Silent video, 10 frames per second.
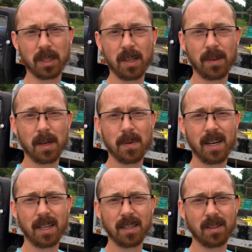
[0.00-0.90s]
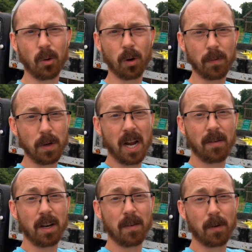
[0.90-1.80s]
specific about it, or if you
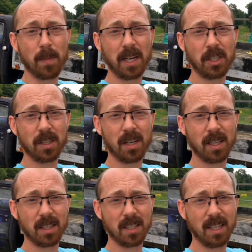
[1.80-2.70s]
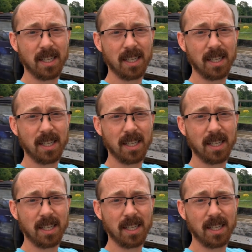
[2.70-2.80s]
have any information on it.